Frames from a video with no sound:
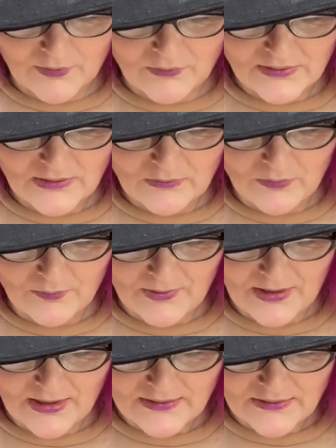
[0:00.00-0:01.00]
also will
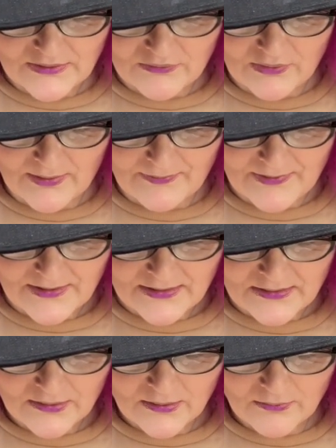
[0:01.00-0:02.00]
bring our
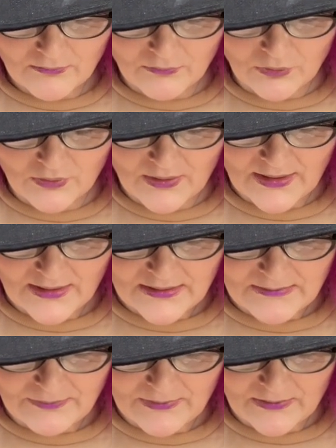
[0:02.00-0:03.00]
subscribers more
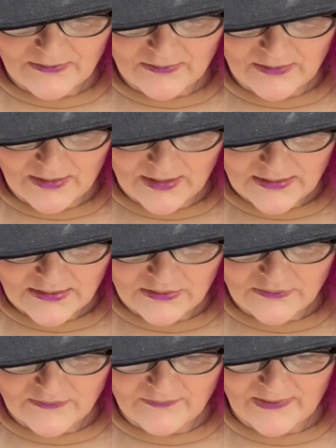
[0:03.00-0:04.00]

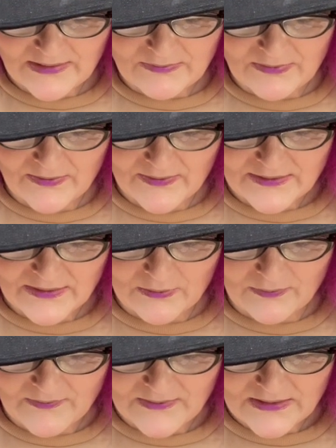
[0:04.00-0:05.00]
exclusive experience, so
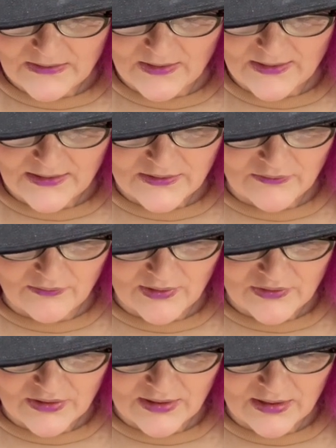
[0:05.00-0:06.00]
we've decided to
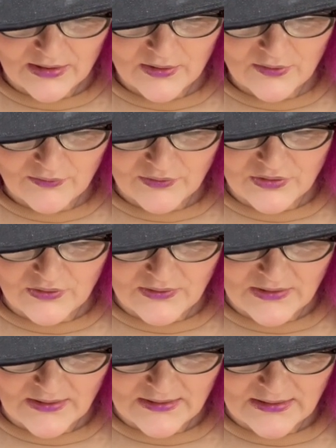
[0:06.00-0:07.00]
gradually
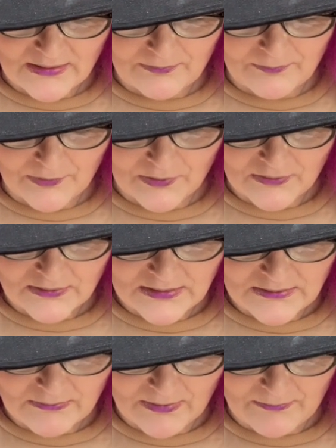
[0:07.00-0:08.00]
reduce our sub
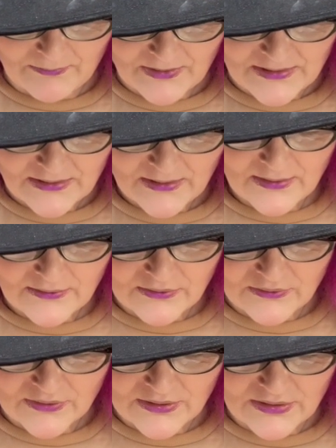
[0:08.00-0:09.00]
box members
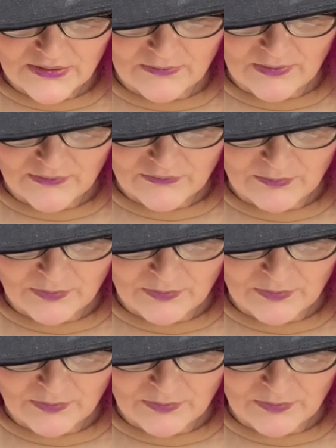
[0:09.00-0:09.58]
to just 200